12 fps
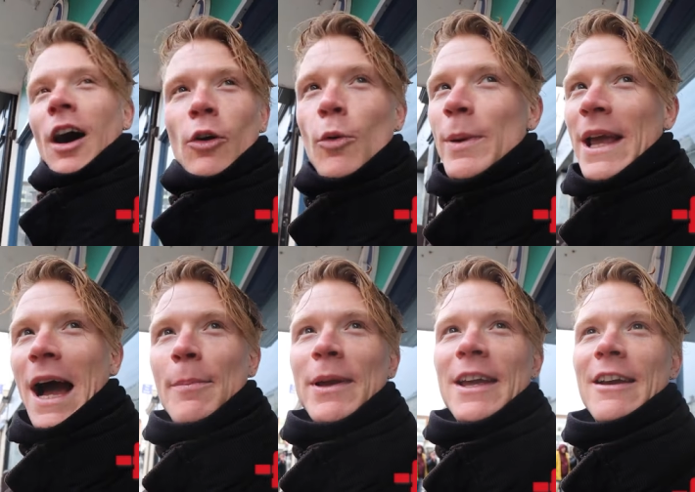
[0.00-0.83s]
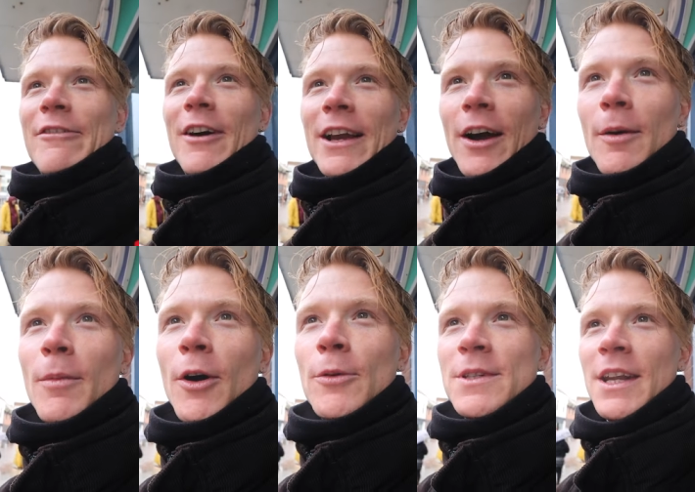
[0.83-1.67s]
I will be happy if I come
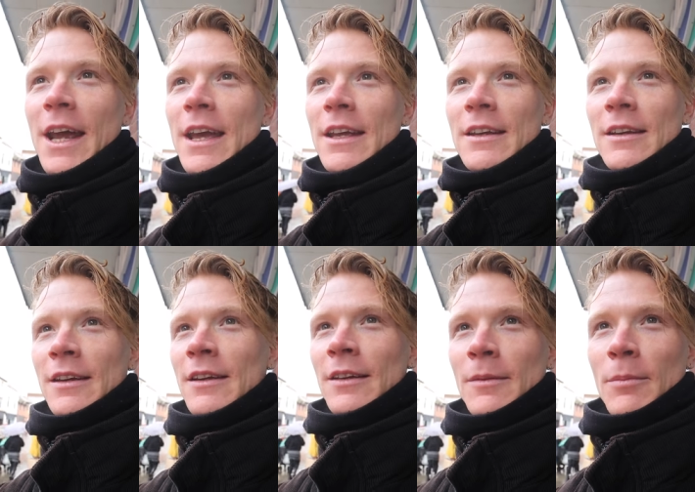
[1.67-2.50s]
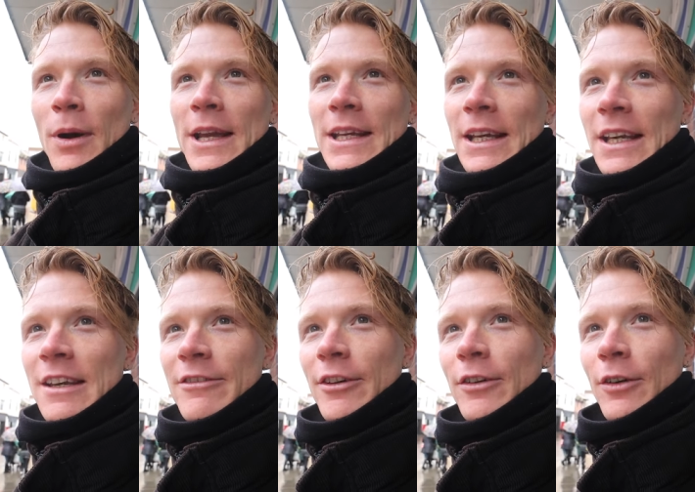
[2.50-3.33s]
home today breaking
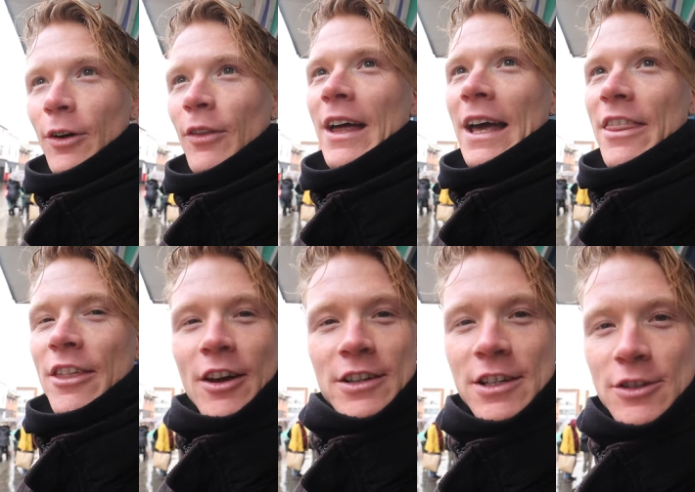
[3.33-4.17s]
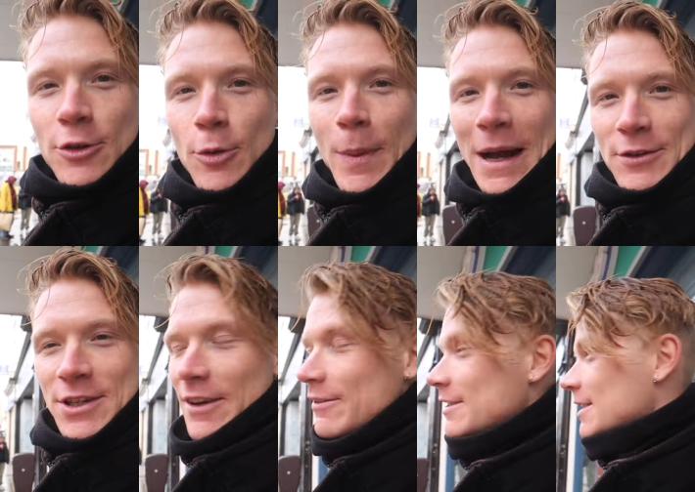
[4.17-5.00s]
even on that
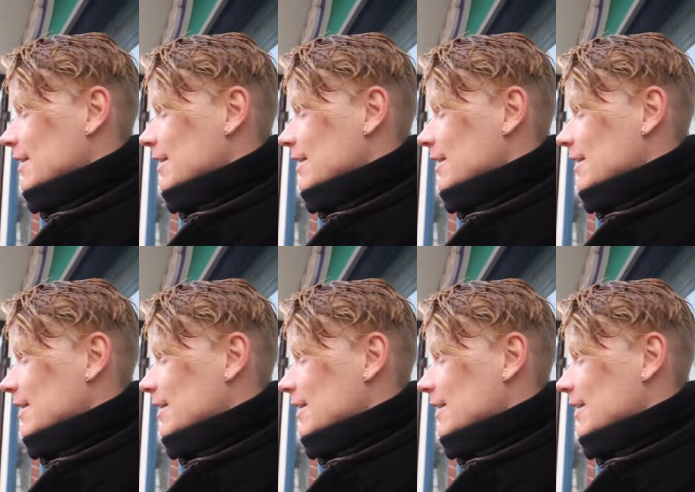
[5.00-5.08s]
£32.7.